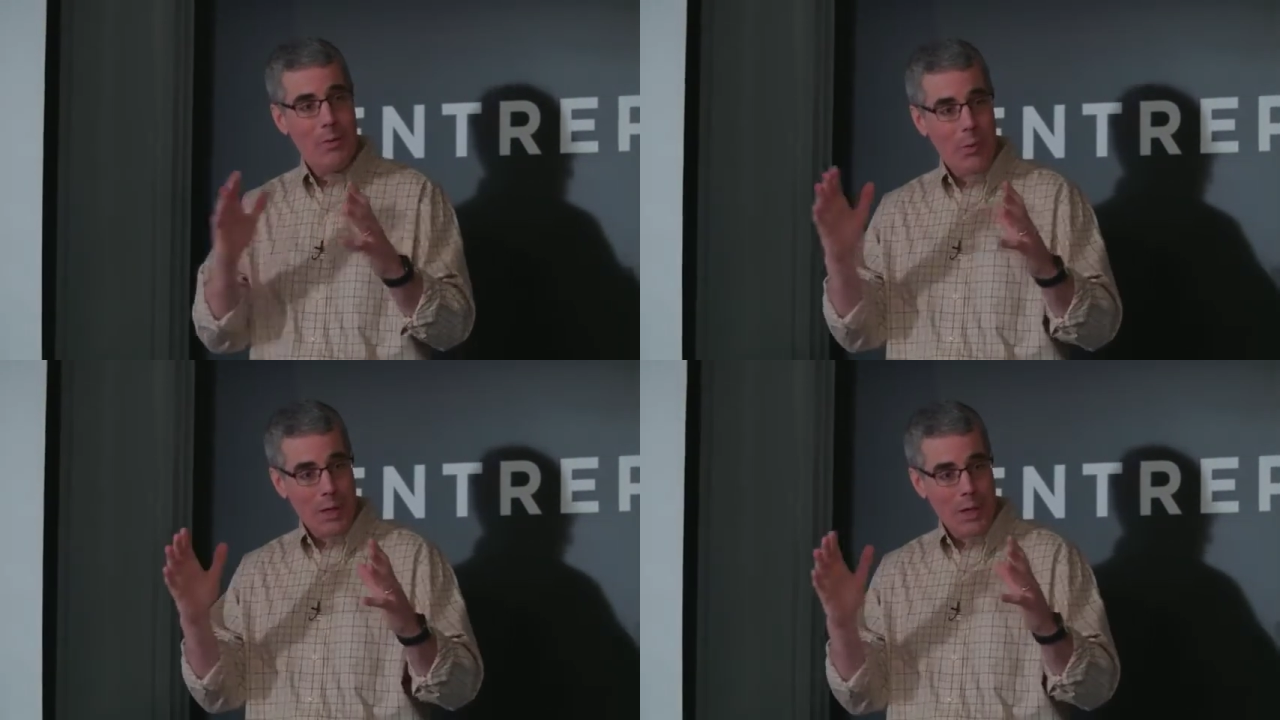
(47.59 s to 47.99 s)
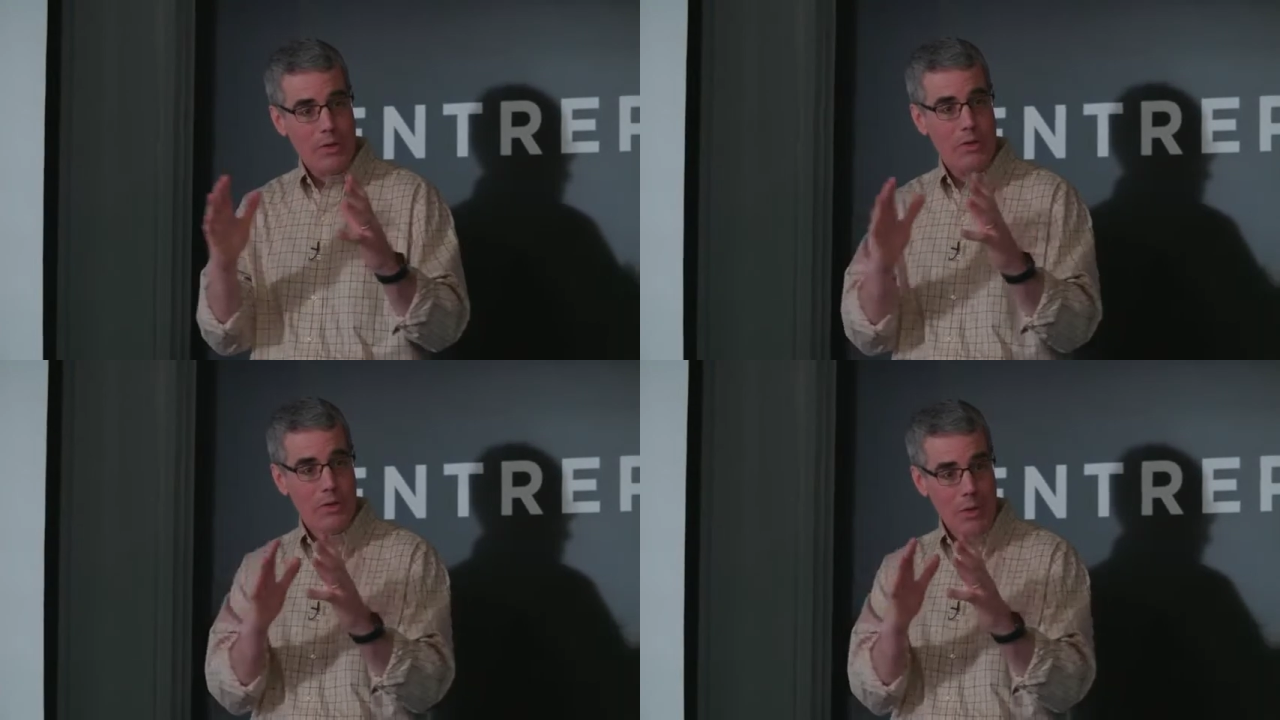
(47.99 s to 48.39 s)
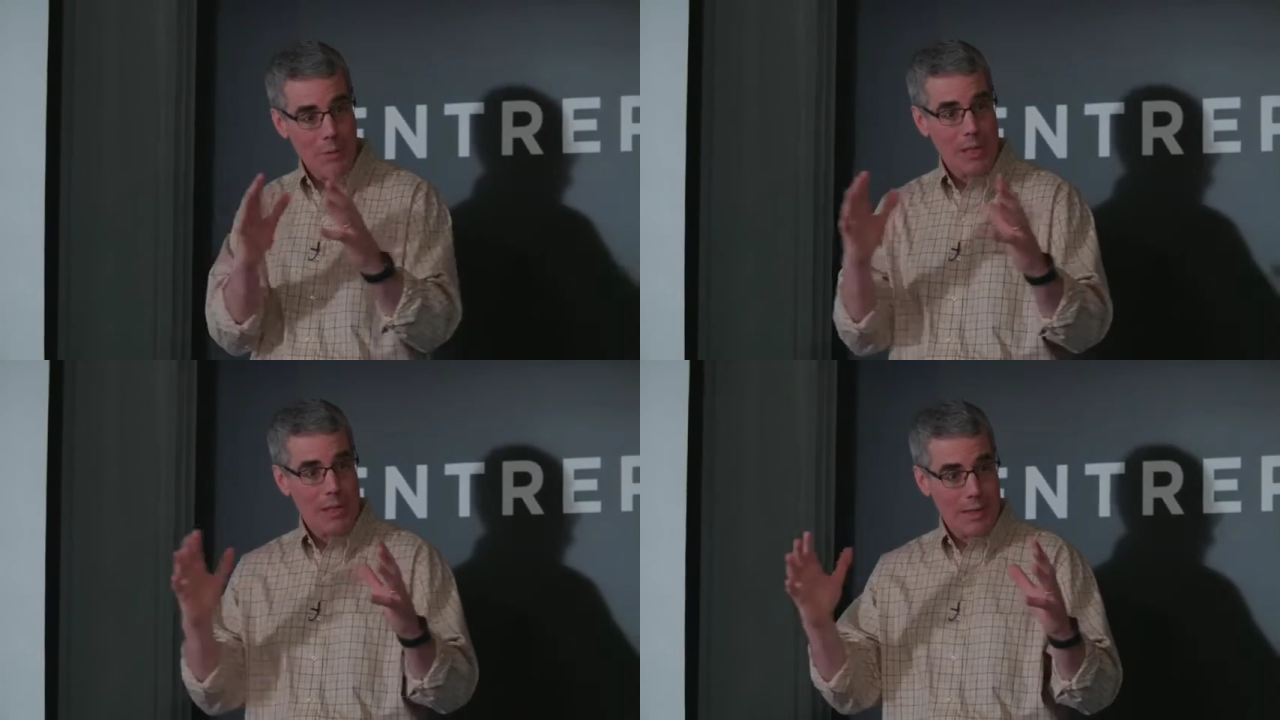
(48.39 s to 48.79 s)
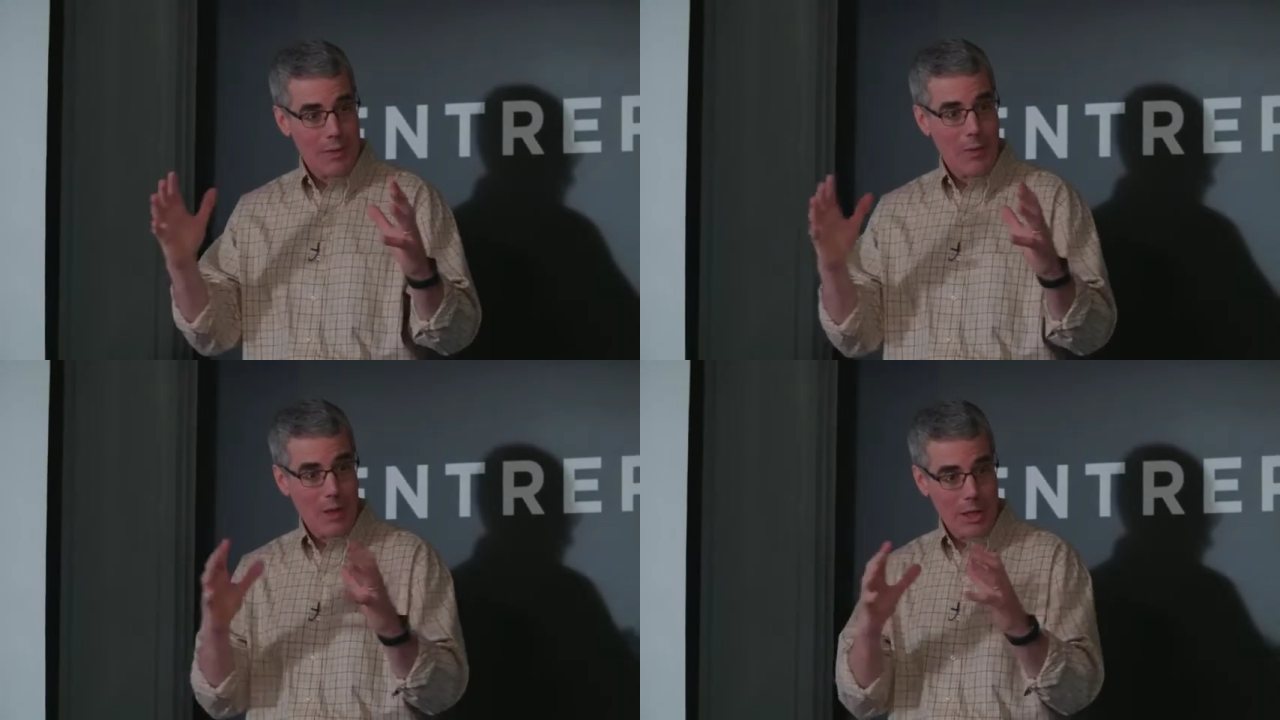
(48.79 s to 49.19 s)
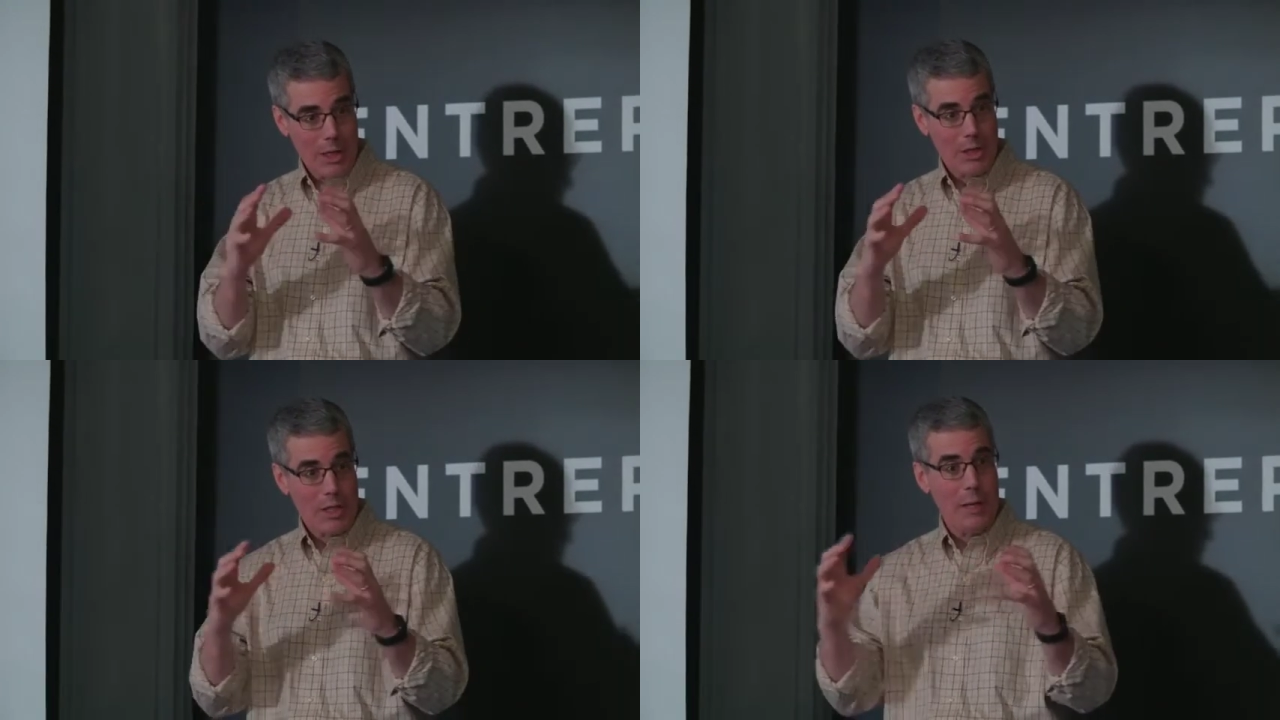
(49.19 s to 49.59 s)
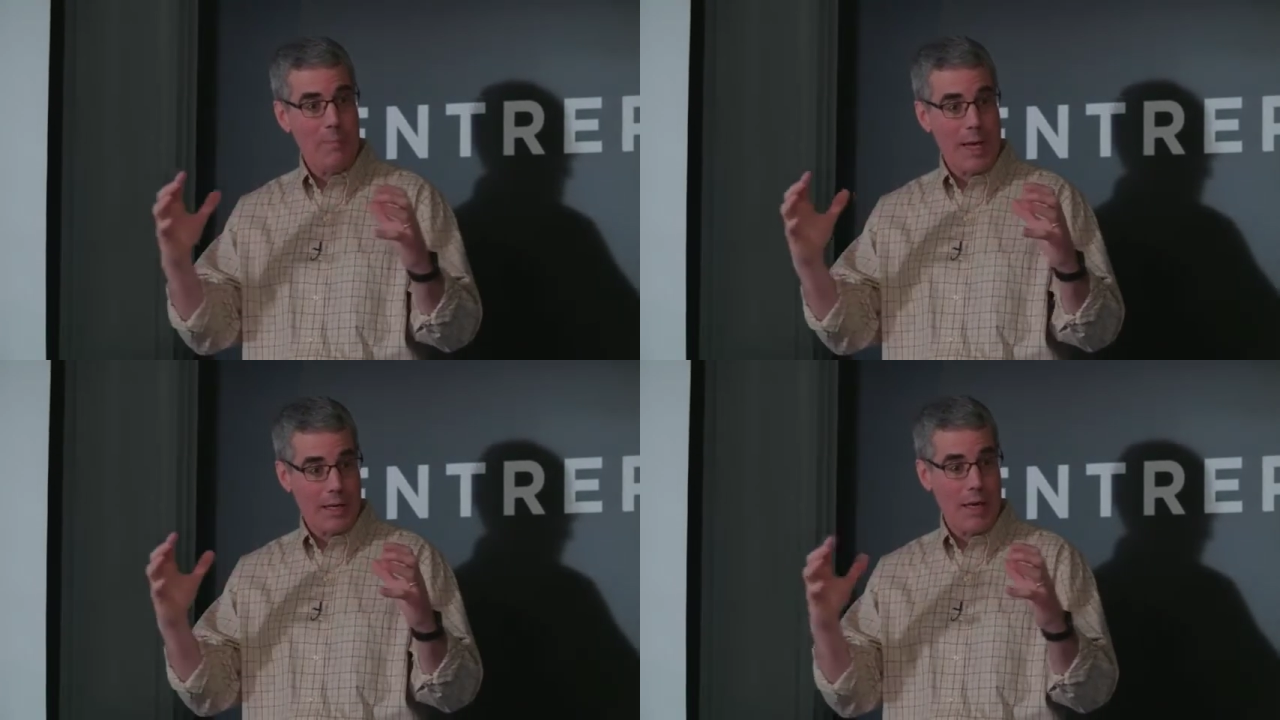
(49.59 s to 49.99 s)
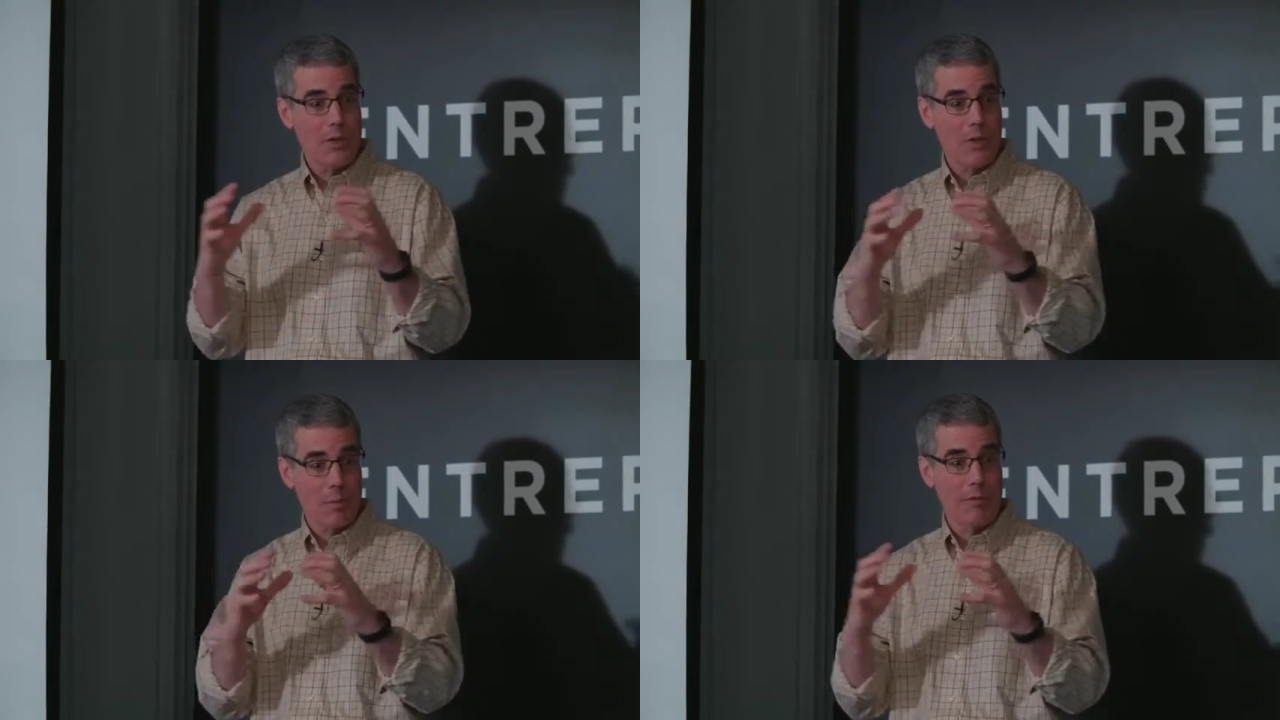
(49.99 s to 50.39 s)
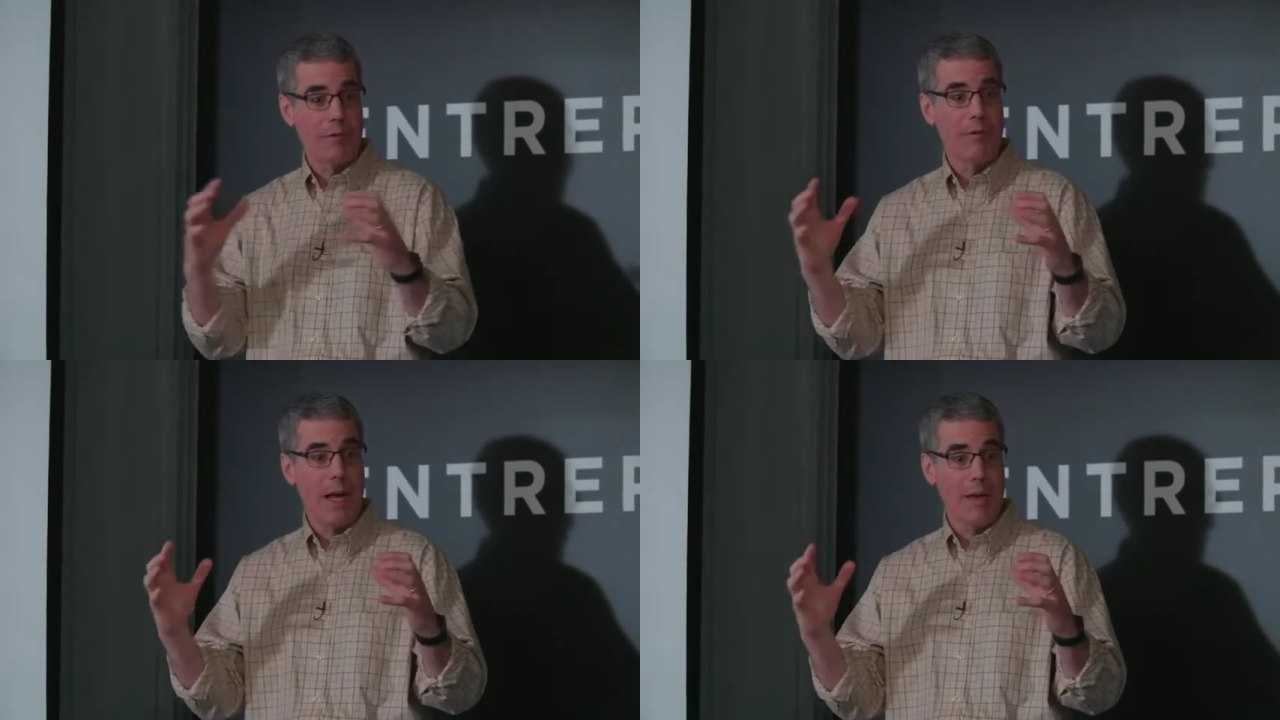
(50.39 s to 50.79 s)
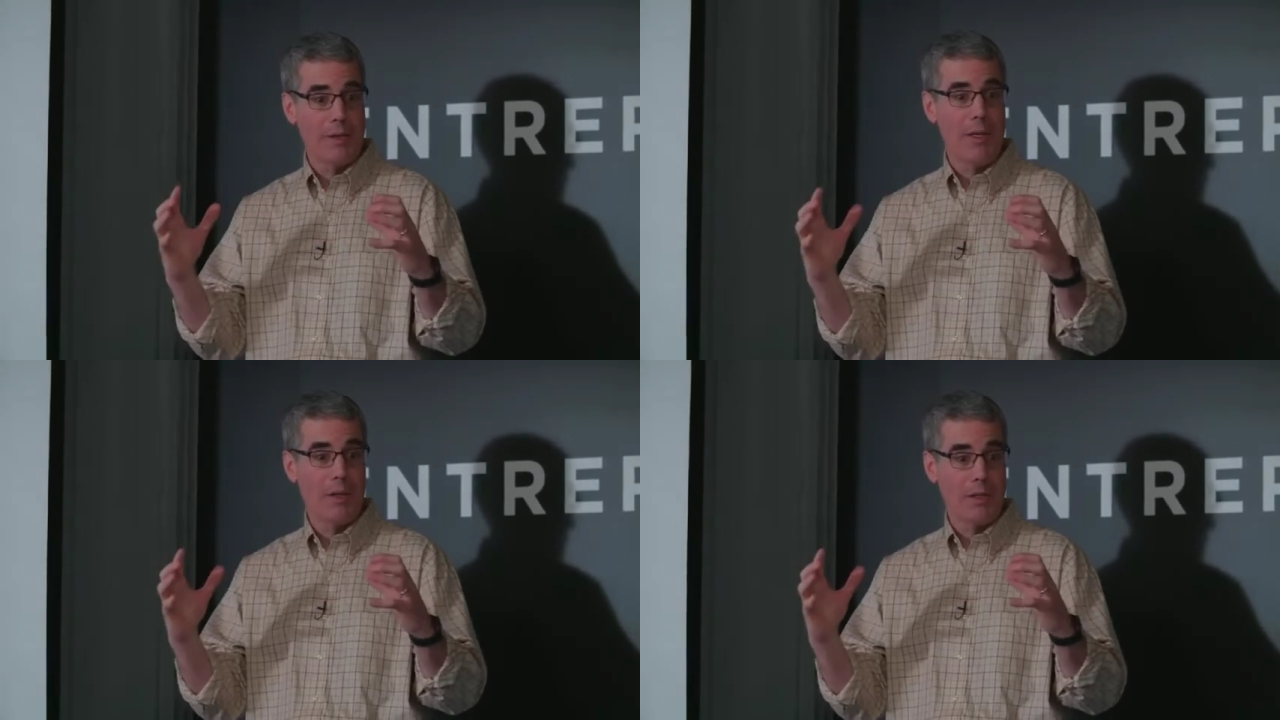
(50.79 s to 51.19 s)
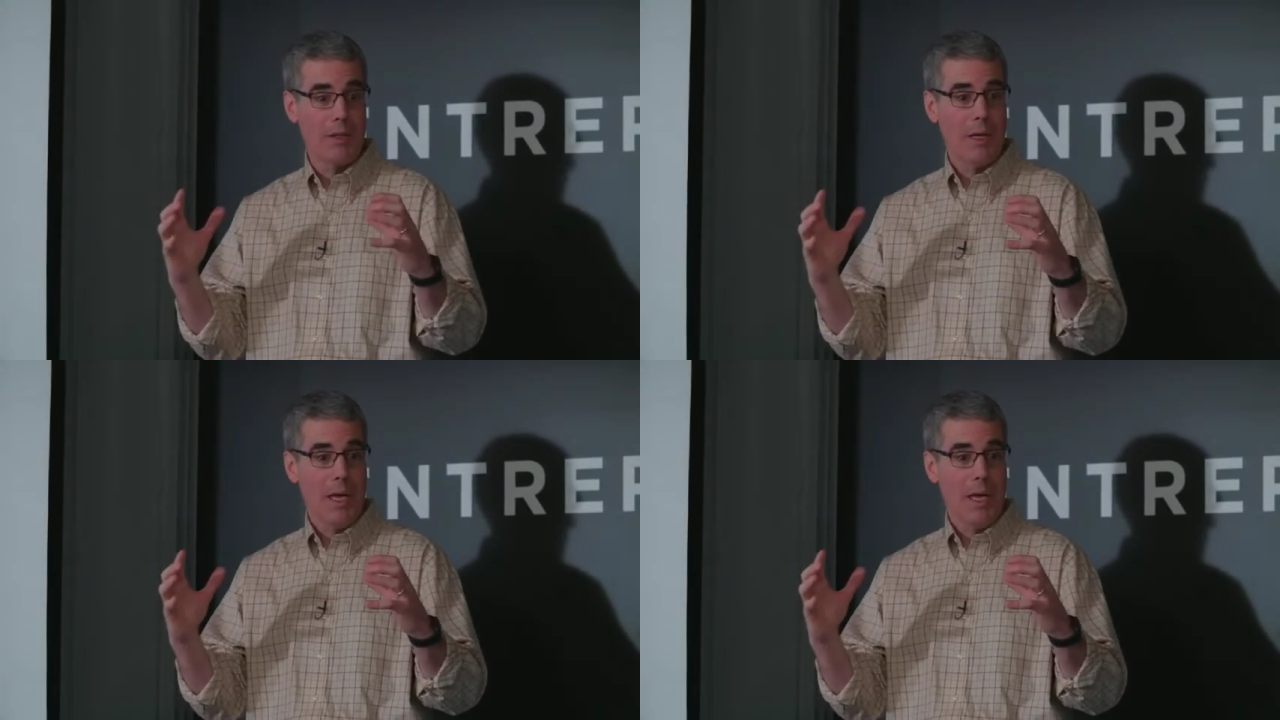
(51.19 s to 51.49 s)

we're going to assume that we're going to keep that customer for 5 years.